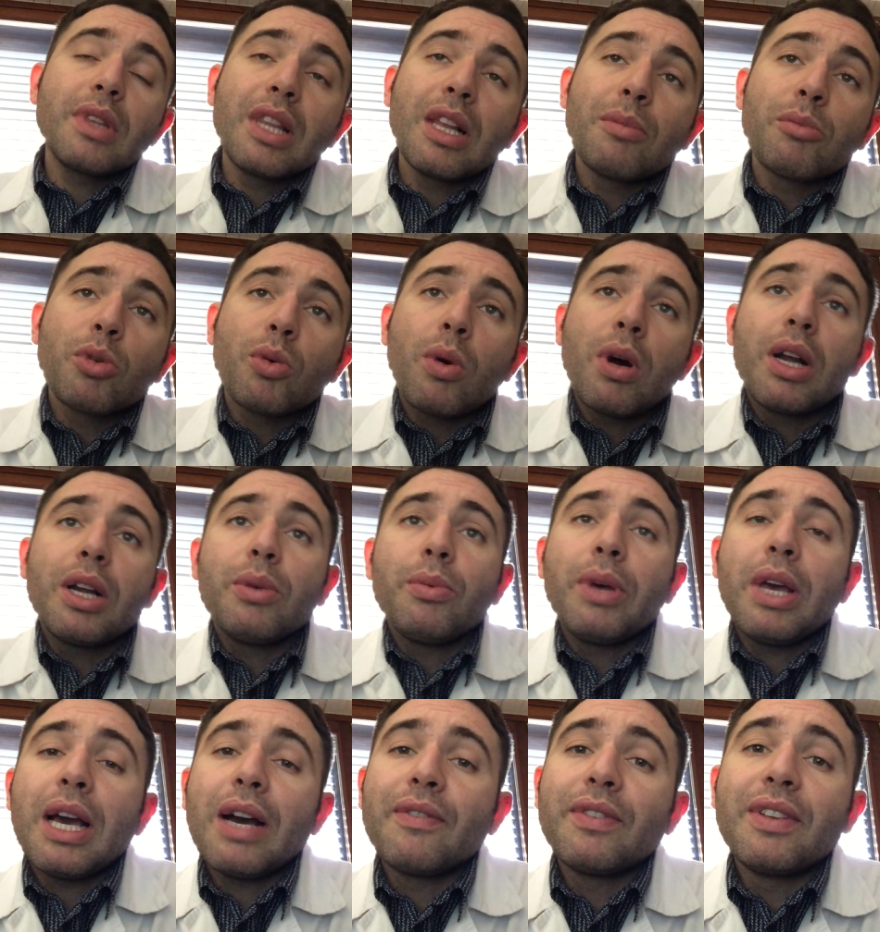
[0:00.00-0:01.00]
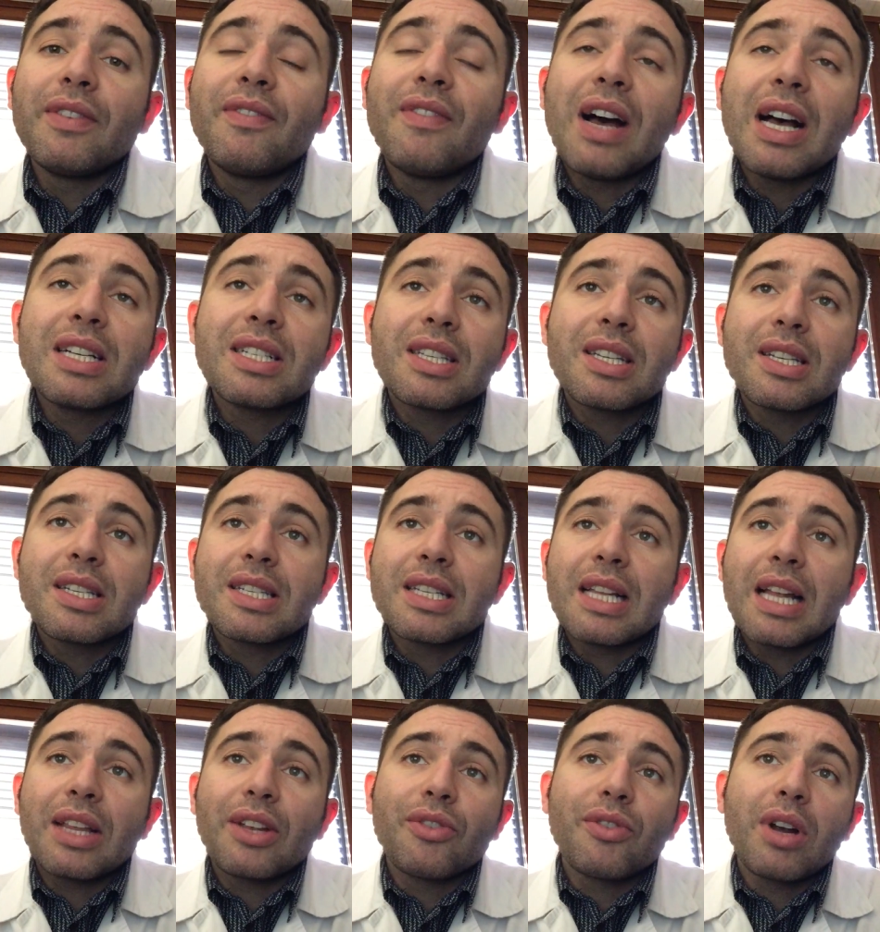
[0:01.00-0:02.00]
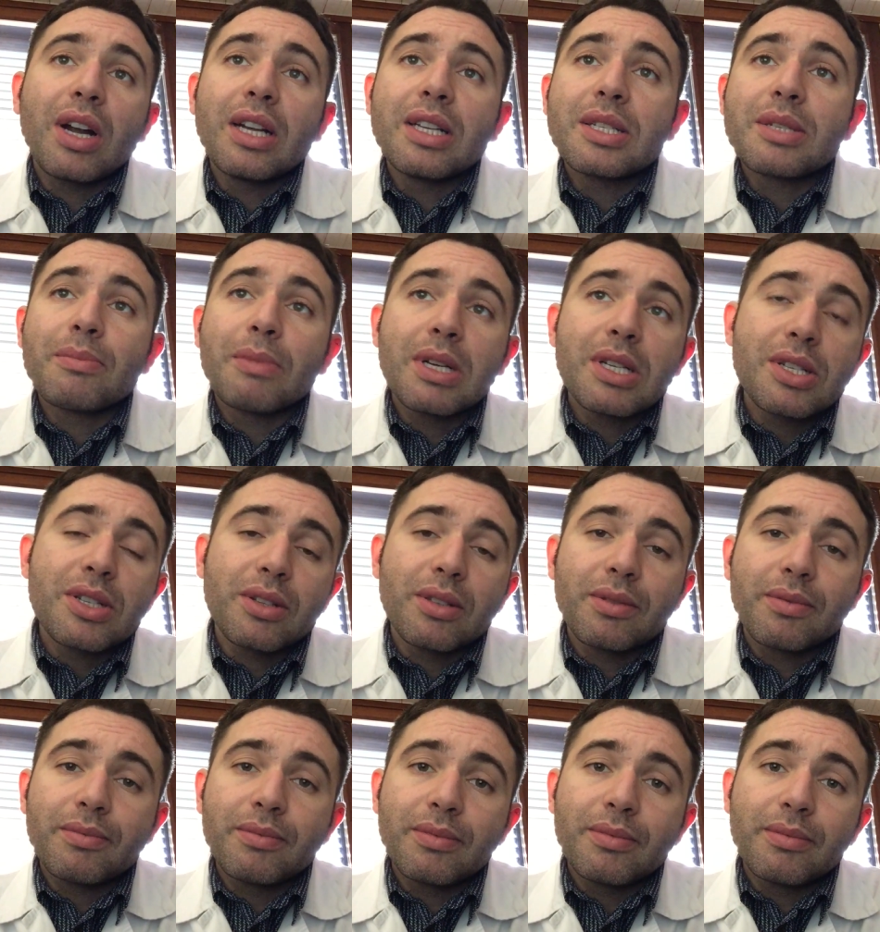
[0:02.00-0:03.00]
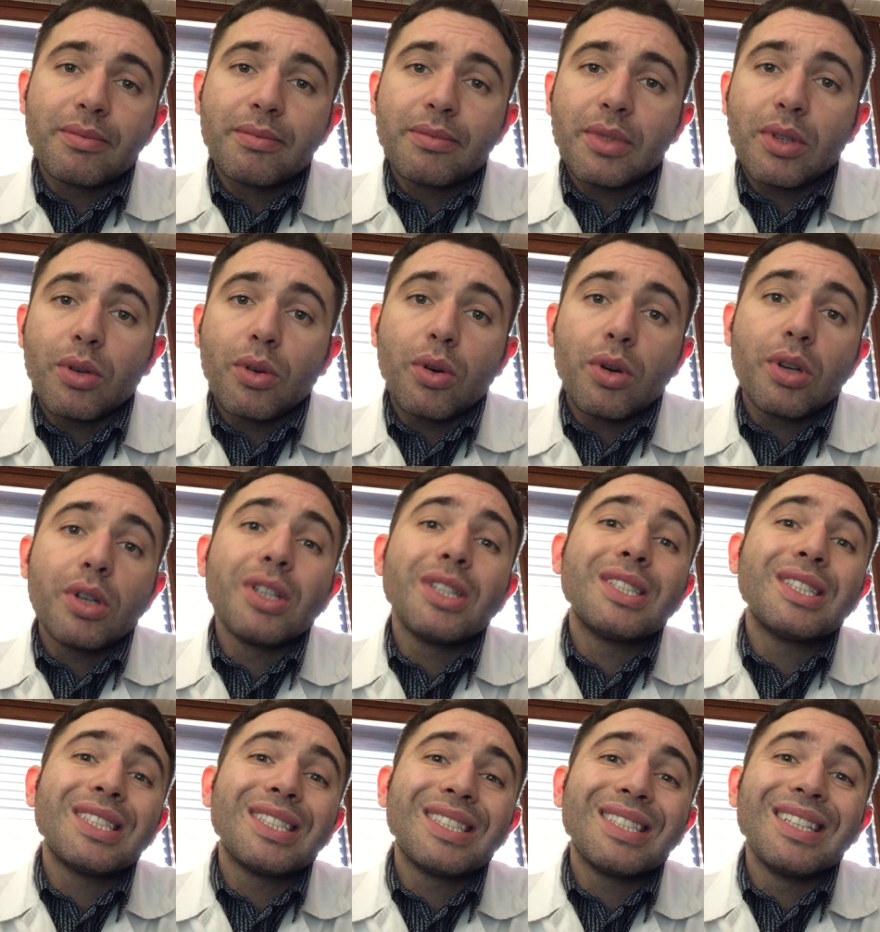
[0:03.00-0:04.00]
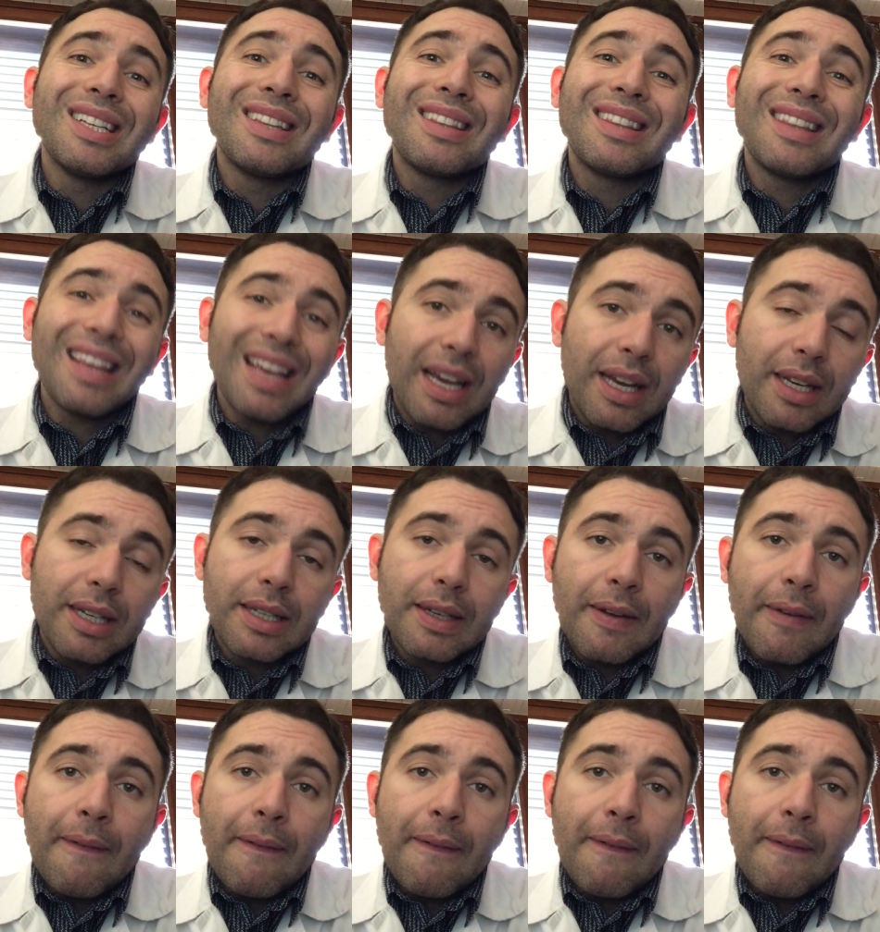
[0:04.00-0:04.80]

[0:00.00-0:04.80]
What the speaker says: number one, we have the vastus lateralis muscle, or the thigh.